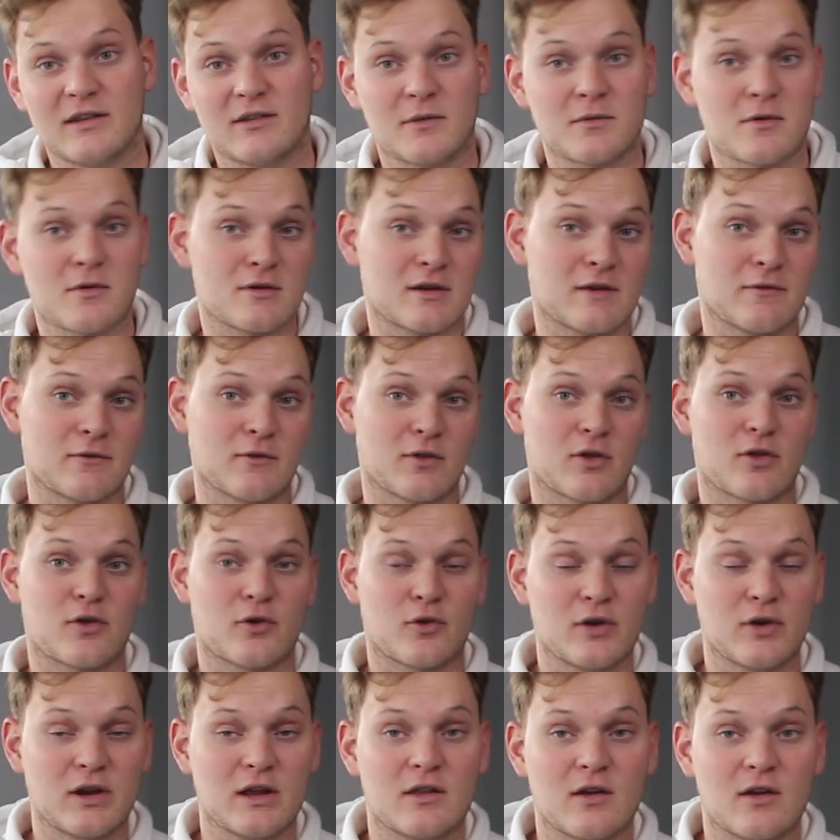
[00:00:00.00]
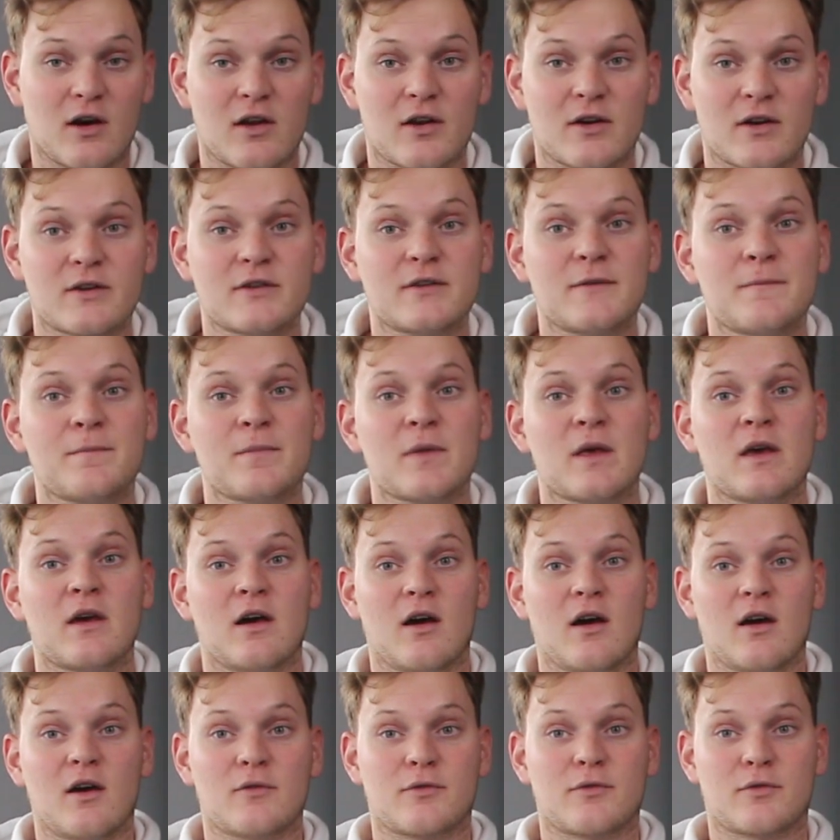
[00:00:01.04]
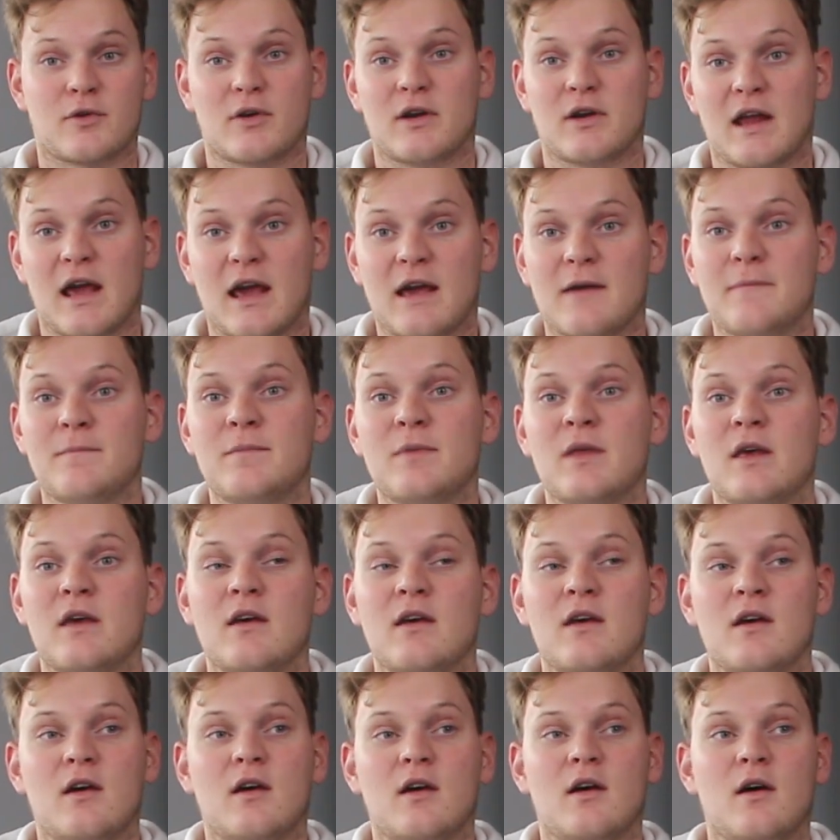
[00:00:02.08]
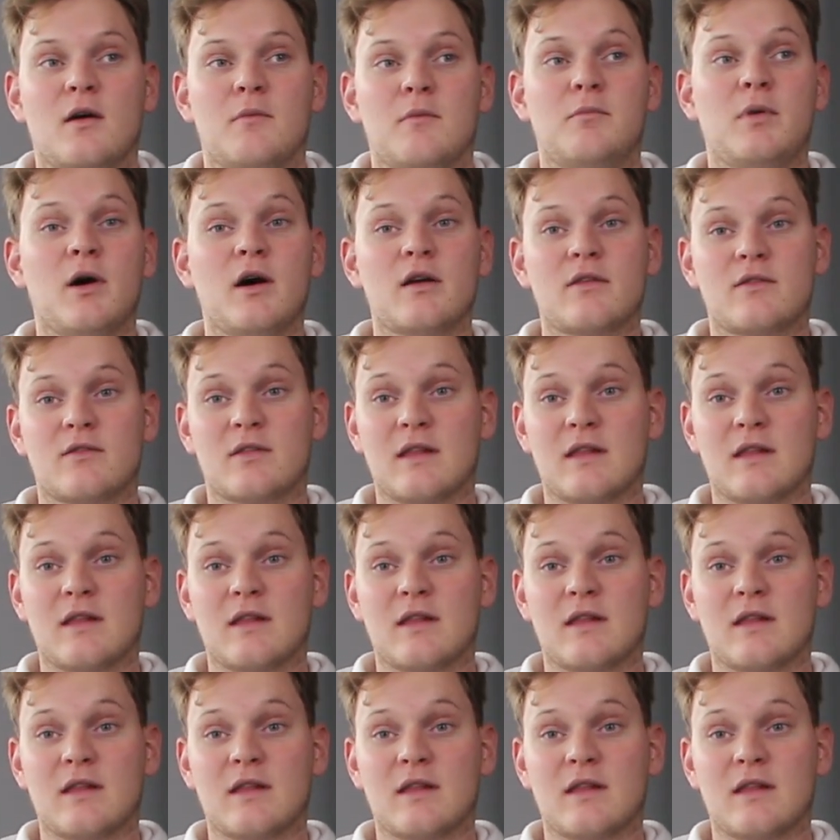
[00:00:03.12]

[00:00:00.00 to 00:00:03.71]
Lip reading: sometimes even $30 for a day. But